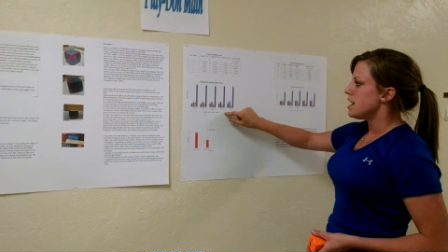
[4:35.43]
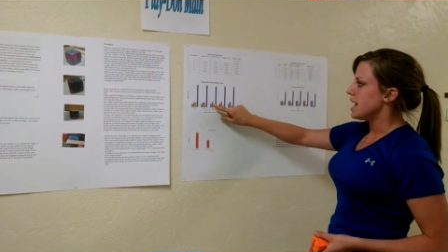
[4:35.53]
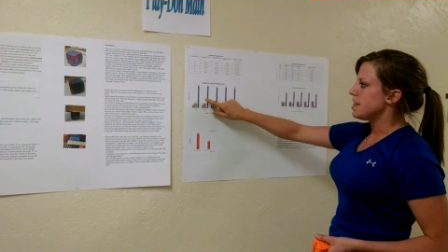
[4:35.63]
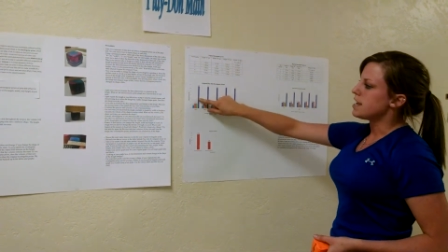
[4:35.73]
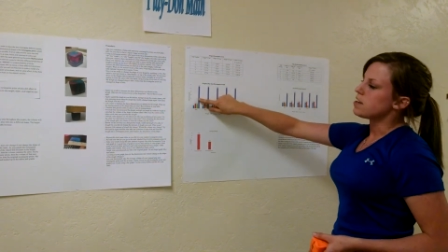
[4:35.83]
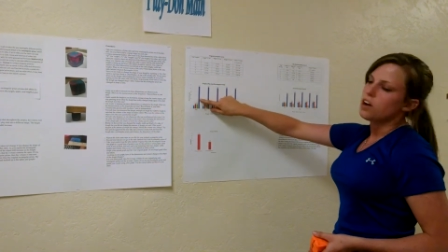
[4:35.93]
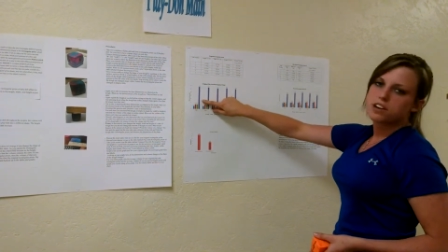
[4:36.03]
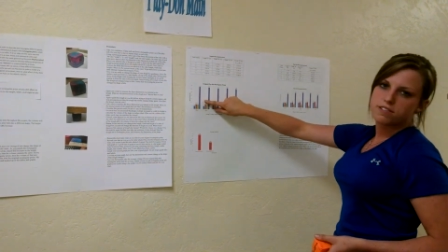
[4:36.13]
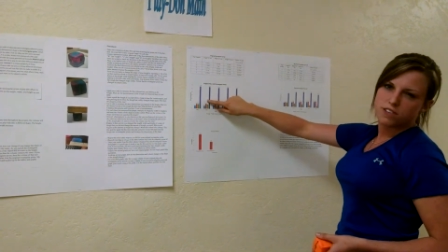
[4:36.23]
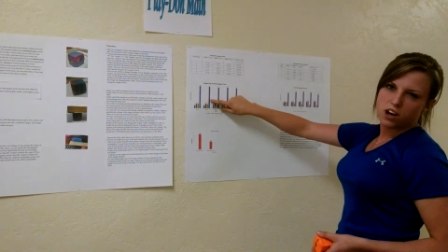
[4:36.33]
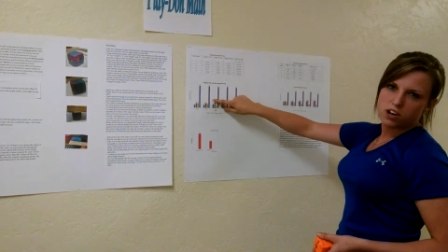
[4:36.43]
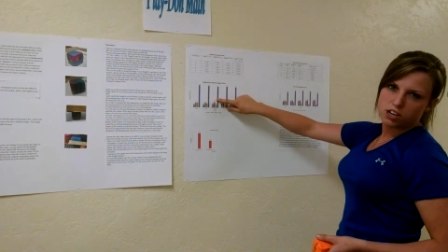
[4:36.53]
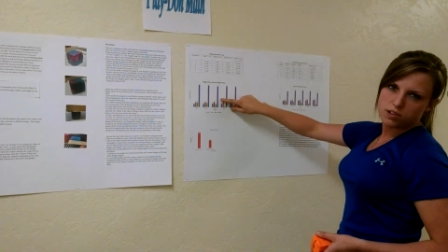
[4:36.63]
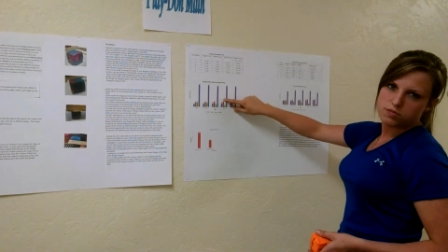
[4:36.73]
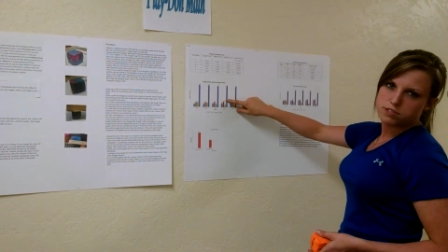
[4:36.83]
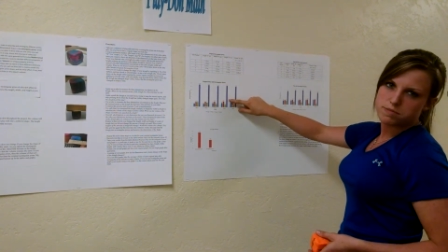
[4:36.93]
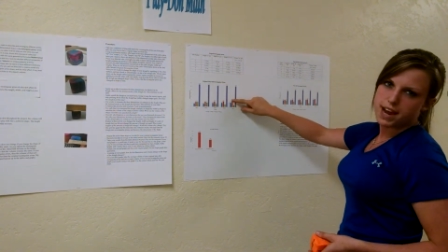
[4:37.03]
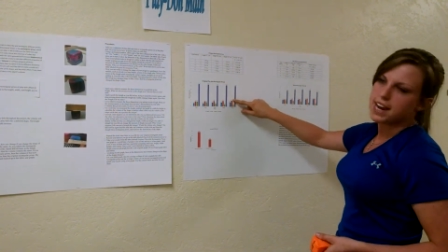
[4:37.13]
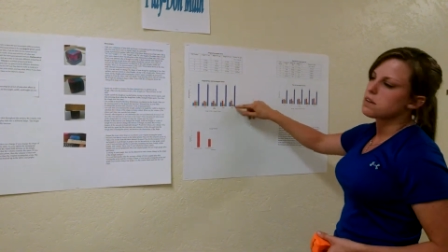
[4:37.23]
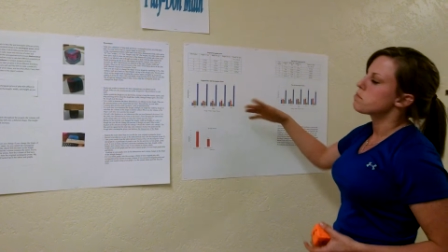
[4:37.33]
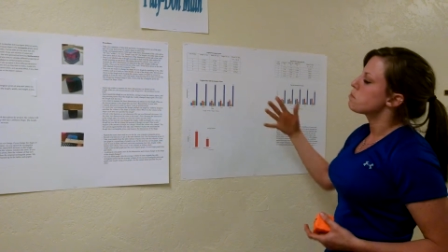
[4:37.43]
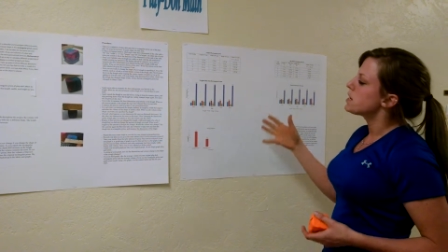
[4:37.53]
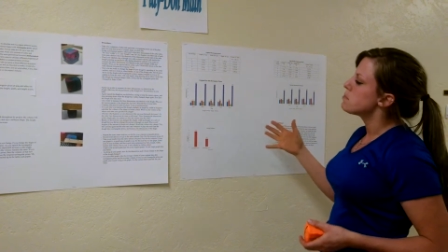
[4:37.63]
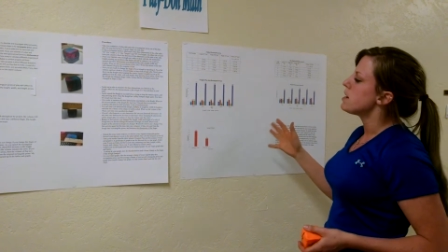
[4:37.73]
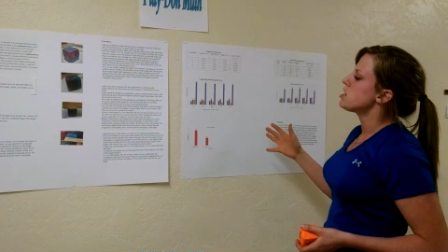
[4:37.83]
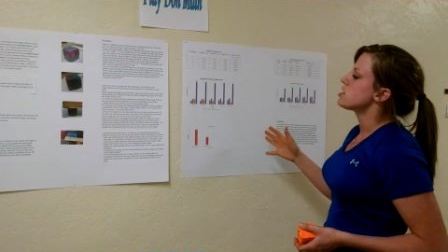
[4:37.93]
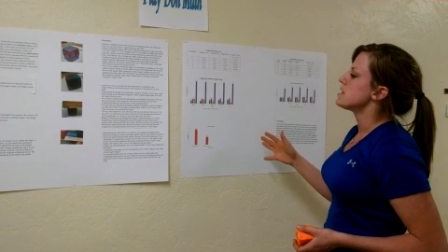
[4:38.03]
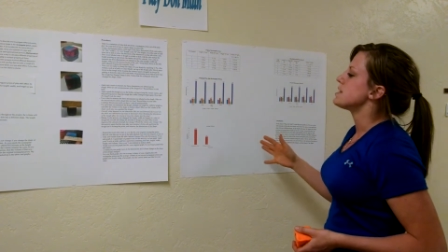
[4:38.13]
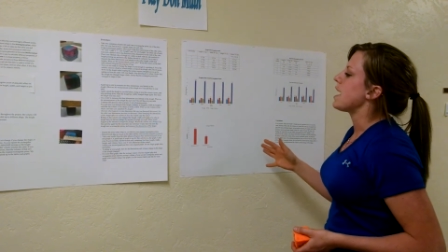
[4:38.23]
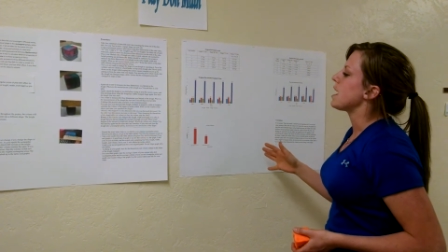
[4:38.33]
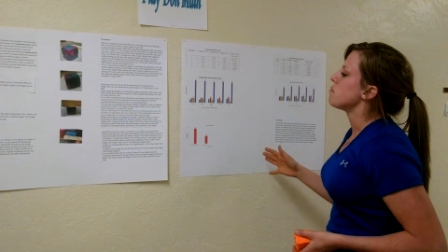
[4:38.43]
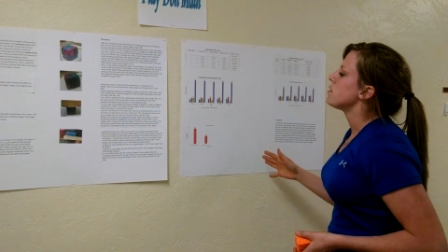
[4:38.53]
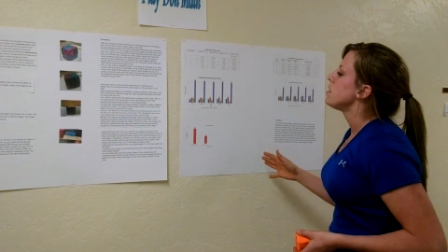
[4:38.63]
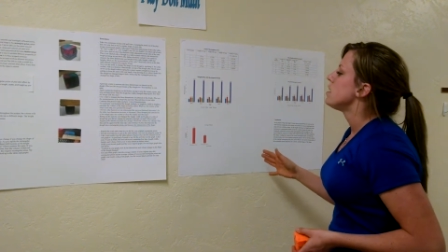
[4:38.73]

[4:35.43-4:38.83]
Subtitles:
And then all your volumes remain pretty much the same,